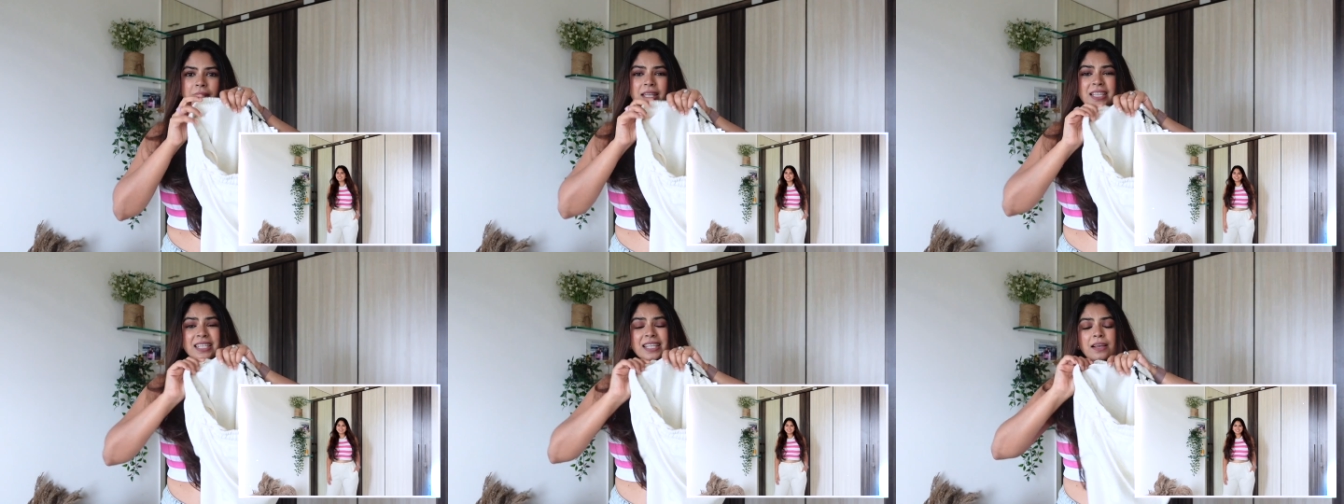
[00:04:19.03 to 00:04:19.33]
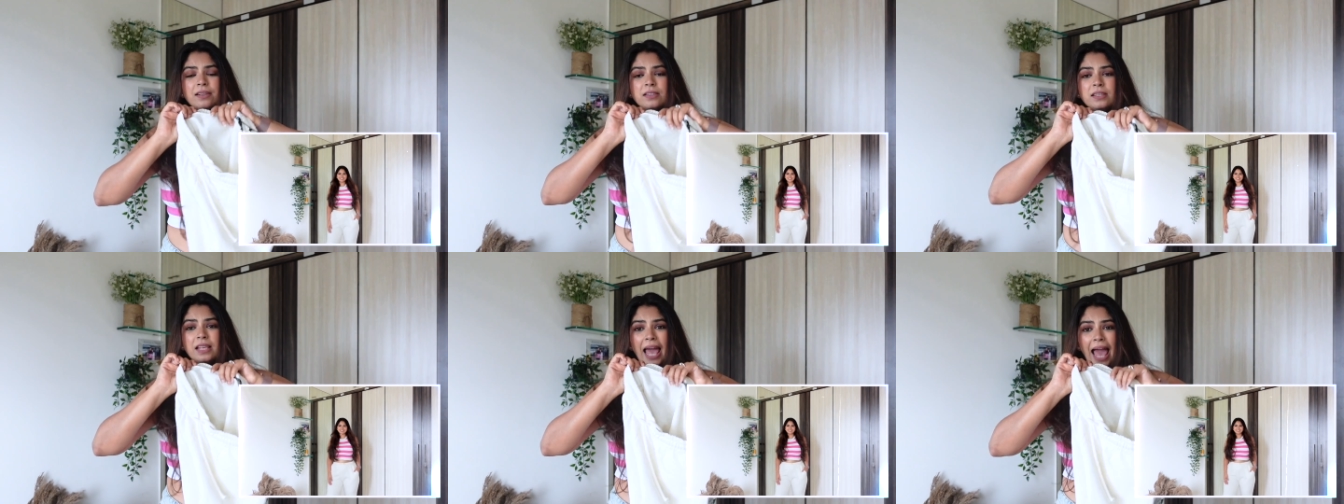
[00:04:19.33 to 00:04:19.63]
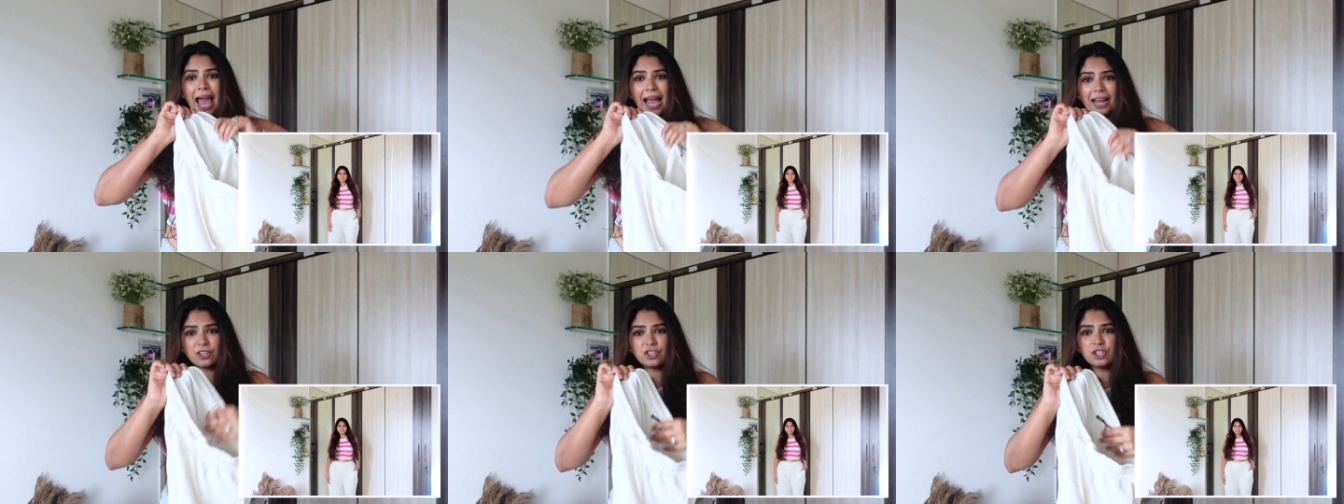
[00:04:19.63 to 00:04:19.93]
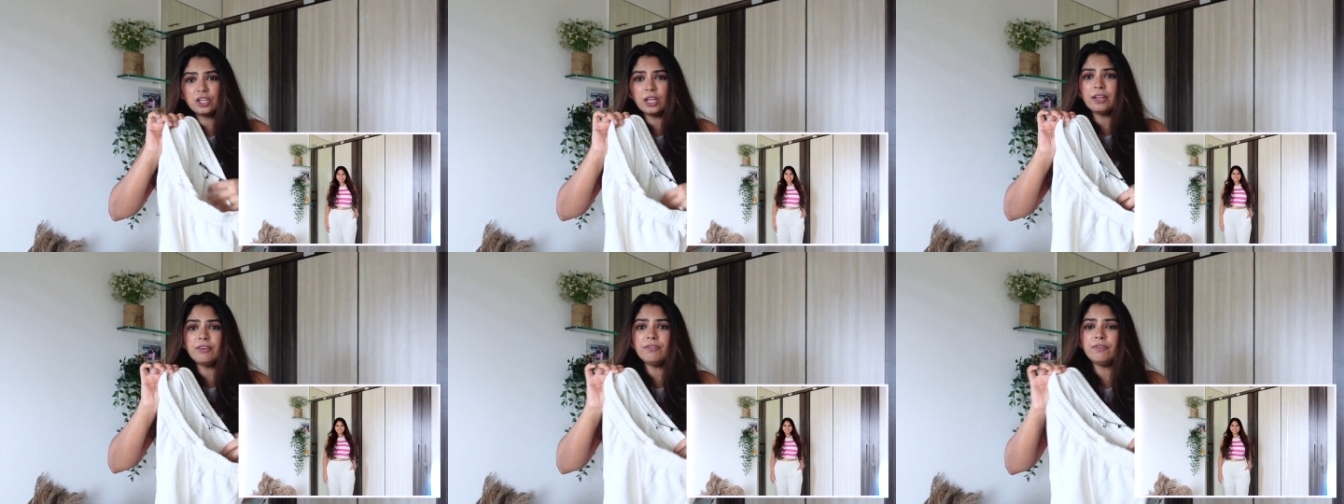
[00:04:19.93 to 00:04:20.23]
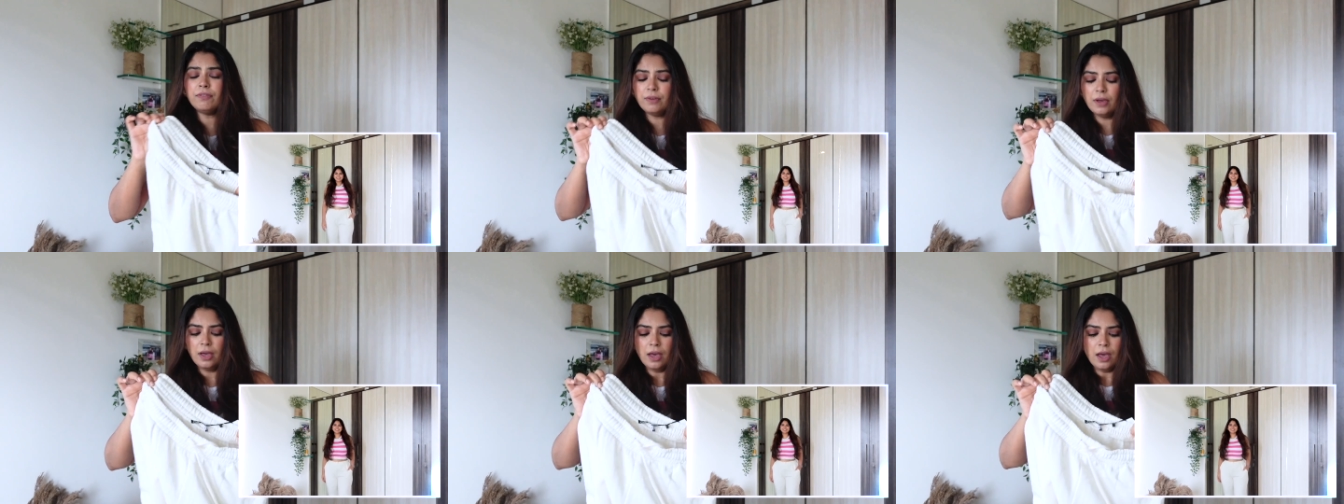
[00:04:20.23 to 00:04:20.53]
These are
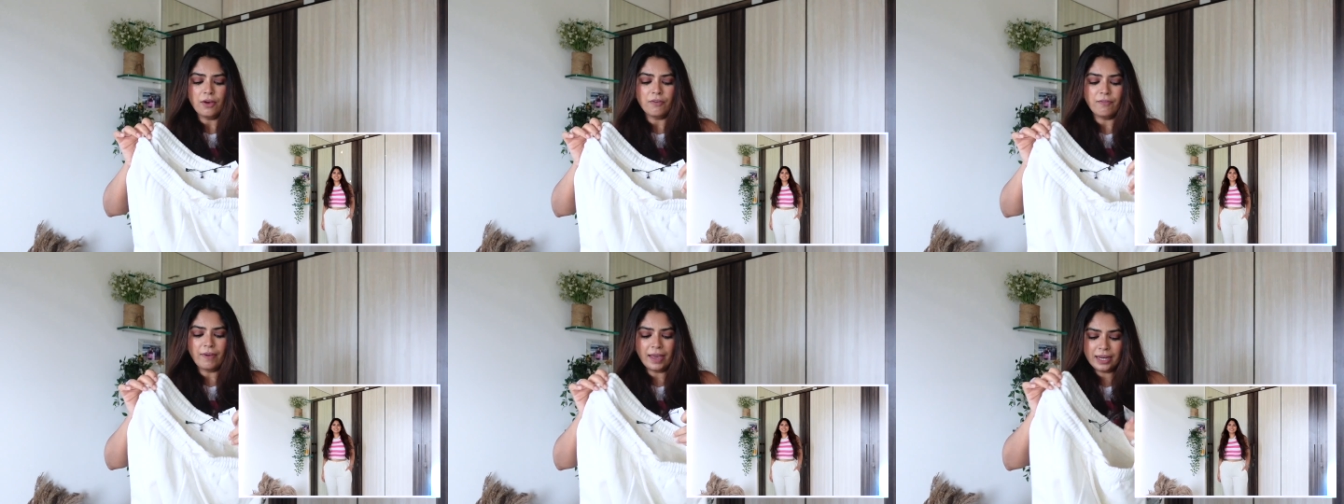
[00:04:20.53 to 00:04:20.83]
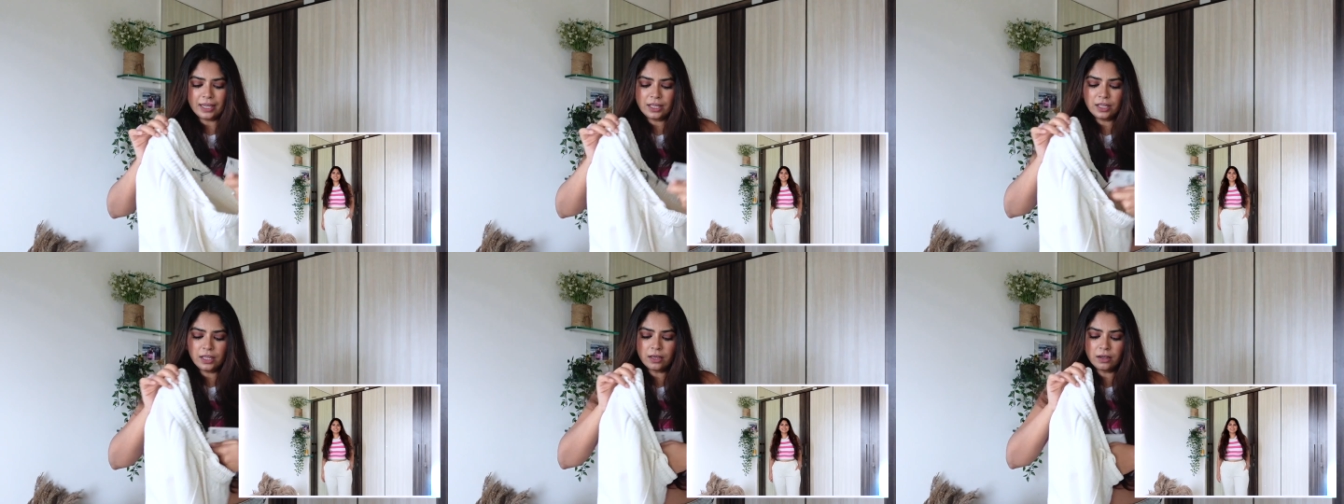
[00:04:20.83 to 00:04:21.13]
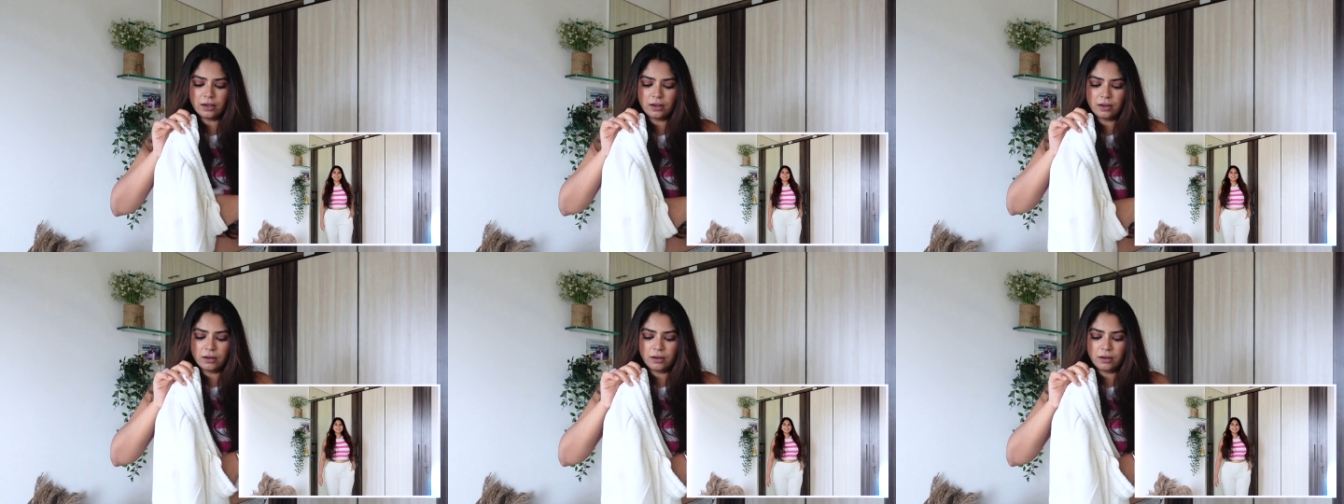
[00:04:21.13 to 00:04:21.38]
actually very